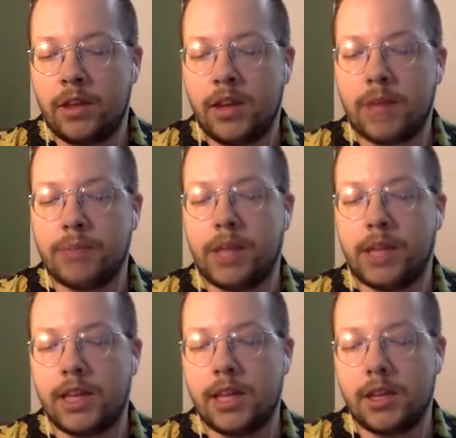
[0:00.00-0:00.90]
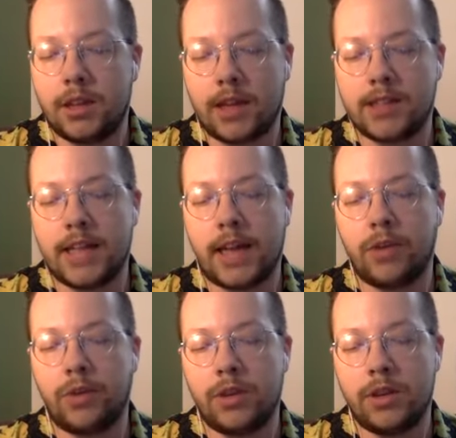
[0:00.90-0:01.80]
Not plucky, not
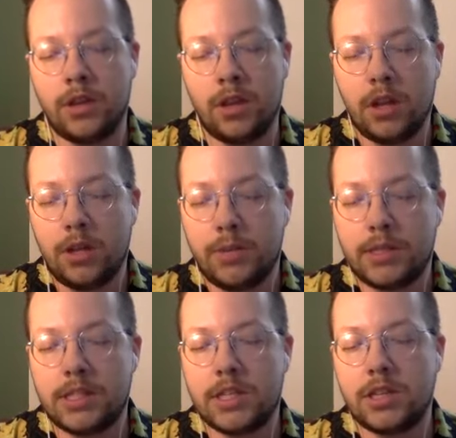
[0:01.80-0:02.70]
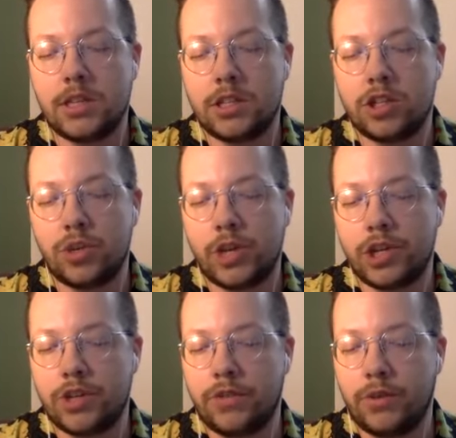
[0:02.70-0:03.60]
saccharine, but seeing the
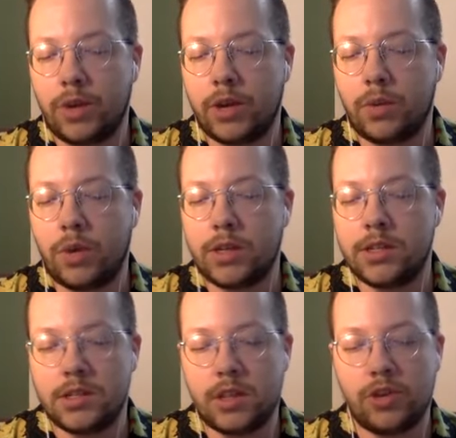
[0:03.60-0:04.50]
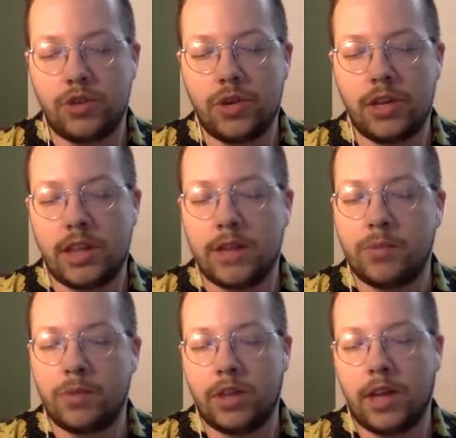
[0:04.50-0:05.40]
situation for what it was and treating them
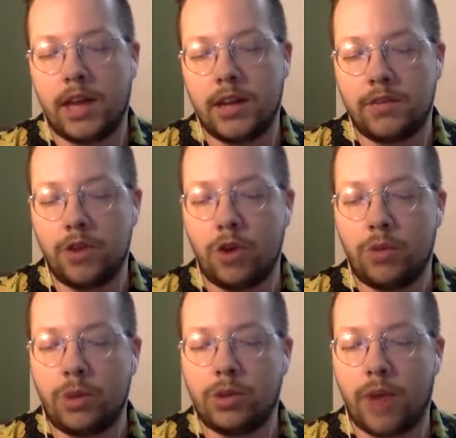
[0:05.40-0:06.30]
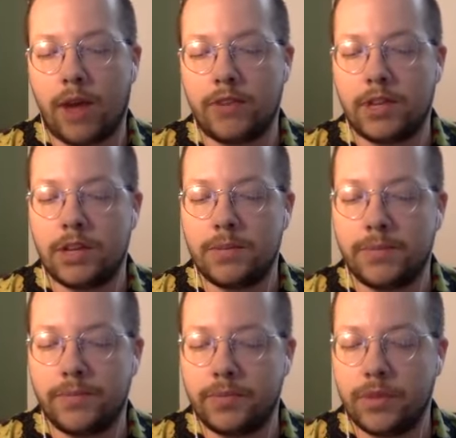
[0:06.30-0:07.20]
with a kind of noble gravity.
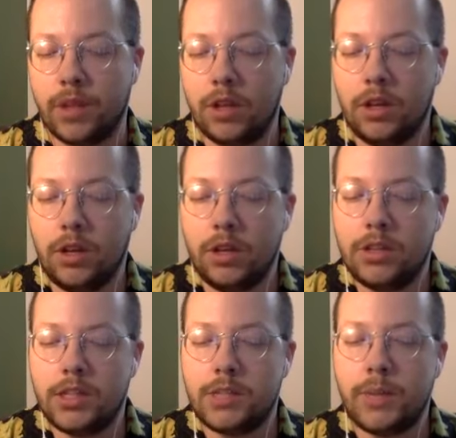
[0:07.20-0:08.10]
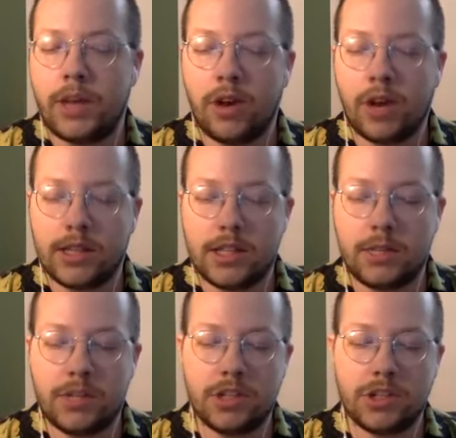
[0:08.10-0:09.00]
This manner had
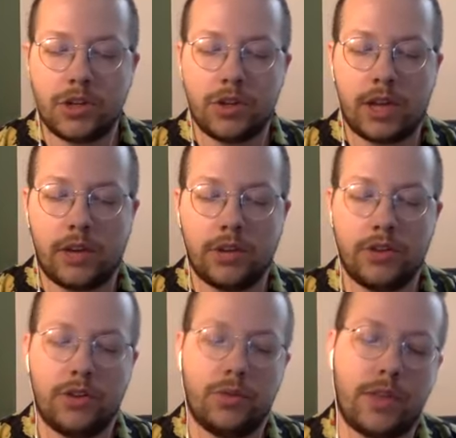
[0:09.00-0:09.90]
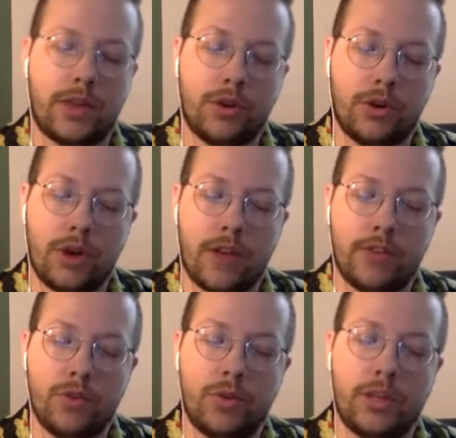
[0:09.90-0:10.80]
seeped into her character without her
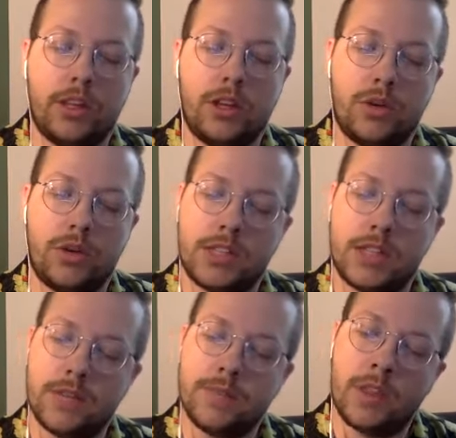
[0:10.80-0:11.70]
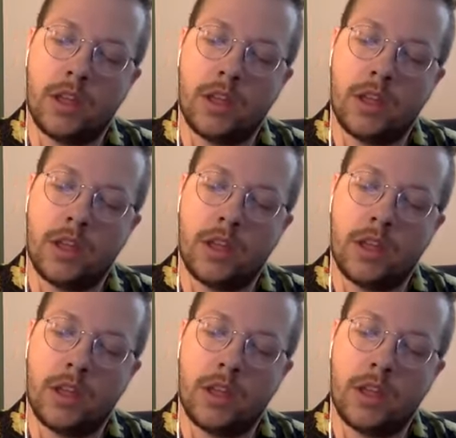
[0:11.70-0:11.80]
ever really noticing,